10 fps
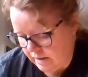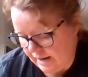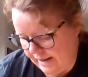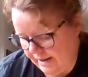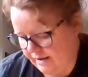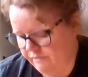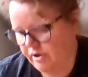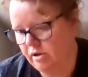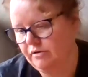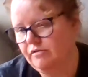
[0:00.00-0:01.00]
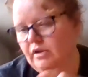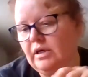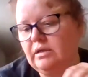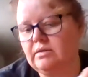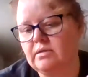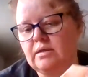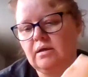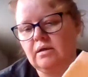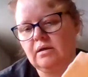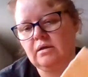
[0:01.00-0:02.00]
I have all of these
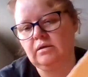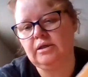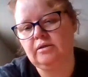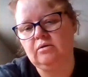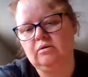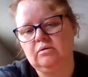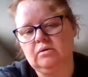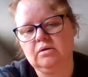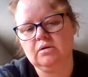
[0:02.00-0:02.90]
little